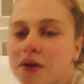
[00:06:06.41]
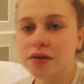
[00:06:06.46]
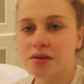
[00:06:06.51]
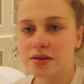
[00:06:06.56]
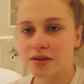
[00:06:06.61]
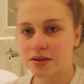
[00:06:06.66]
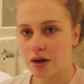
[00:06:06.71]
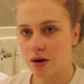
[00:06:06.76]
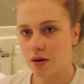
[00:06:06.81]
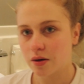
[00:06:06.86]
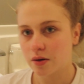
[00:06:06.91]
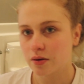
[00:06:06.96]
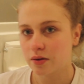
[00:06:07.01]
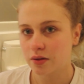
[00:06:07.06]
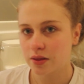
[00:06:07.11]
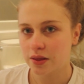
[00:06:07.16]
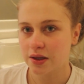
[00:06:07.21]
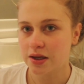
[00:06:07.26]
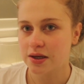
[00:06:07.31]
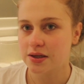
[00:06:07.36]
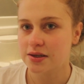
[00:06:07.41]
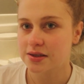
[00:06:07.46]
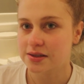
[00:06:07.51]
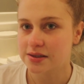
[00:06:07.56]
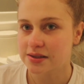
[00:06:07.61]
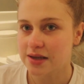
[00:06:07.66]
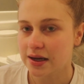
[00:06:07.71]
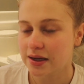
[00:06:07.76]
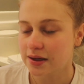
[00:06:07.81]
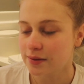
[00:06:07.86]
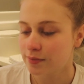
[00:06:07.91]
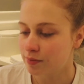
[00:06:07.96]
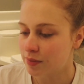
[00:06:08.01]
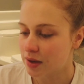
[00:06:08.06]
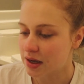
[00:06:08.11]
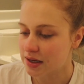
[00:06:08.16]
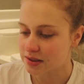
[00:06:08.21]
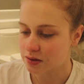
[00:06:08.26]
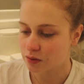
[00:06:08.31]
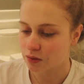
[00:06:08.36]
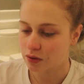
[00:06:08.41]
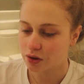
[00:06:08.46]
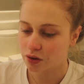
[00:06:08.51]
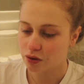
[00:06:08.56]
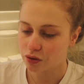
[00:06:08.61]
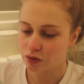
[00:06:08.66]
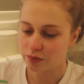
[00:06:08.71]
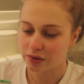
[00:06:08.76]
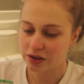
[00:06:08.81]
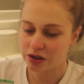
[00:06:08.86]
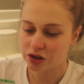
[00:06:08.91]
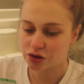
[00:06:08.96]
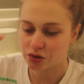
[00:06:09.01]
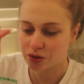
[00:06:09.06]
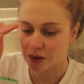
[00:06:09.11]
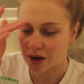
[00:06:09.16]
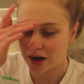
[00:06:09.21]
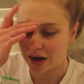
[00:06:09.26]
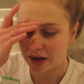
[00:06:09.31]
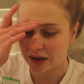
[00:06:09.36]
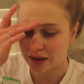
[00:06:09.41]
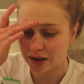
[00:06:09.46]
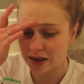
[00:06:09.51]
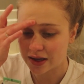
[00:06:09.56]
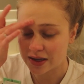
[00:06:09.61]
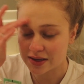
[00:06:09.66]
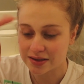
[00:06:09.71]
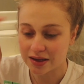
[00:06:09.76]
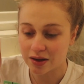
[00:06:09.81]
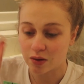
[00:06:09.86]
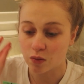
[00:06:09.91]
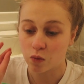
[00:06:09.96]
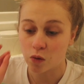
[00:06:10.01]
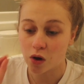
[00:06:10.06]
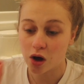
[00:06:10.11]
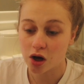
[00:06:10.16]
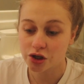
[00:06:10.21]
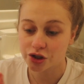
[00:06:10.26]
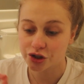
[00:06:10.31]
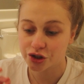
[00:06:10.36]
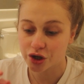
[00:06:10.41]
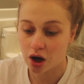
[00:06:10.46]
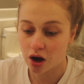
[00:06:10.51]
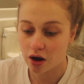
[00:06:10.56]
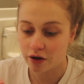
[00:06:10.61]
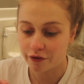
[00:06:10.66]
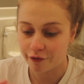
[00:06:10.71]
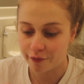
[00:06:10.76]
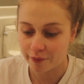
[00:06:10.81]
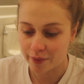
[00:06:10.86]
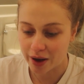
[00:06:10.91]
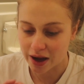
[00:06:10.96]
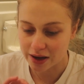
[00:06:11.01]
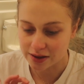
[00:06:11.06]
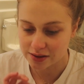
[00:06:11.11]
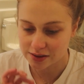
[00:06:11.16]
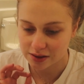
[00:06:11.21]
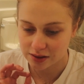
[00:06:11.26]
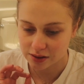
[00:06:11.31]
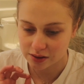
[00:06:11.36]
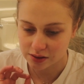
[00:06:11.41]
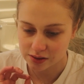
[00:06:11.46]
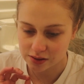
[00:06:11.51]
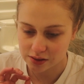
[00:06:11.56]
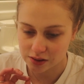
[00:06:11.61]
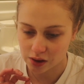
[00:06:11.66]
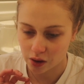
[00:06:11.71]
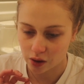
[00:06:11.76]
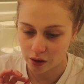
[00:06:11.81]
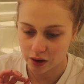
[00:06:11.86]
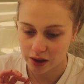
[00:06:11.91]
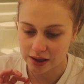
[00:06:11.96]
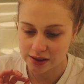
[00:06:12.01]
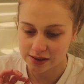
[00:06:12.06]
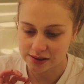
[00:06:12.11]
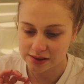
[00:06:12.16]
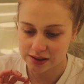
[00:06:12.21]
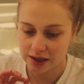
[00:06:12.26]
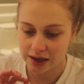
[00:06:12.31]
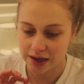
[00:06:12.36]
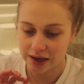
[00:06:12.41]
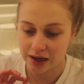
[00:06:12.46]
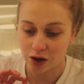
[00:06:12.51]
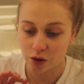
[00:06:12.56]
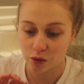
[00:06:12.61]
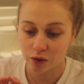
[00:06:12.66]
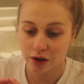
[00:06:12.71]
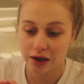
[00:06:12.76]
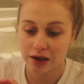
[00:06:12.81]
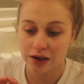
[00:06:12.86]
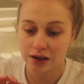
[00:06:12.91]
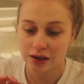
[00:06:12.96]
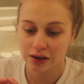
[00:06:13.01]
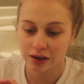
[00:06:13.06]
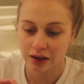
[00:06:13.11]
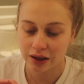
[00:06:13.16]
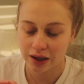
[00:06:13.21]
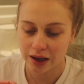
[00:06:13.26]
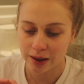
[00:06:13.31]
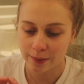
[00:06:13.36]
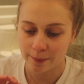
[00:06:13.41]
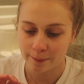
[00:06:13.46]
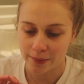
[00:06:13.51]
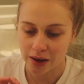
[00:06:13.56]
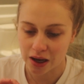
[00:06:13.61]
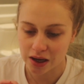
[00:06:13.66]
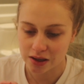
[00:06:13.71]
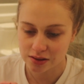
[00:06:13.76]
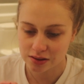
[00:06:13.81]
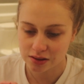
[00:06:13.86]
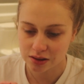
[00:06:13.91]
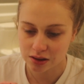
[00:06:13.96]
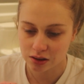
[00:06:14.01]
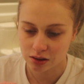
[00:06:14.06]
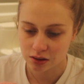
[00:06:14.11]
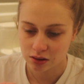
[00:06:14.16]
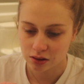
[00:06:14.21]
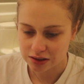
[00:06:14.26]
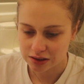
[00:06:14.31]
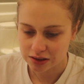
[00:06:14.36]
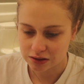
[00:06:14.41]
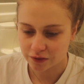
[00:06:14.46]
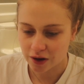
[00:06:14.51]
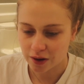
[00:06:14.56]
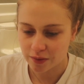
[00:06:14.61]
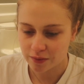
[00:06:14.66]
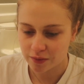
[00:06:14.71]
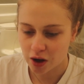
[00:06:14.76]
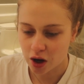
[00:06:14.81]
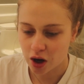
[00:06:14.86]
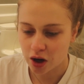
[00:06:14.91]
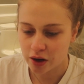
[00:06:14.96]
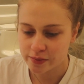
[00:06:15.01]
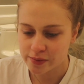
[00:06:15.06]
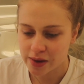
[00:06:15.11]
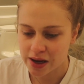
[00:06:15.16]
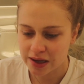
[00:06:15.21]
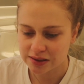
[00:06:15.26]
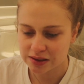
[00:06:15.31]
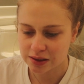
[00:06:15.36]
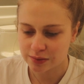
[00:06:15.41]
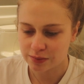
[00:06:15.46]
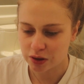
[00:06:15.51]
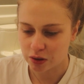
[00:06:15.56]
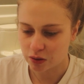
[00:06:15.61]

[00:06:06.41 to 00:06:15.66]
so the second mask we're gonna be trying is a wash off mask. So it's a green clay mask. It's from Unmask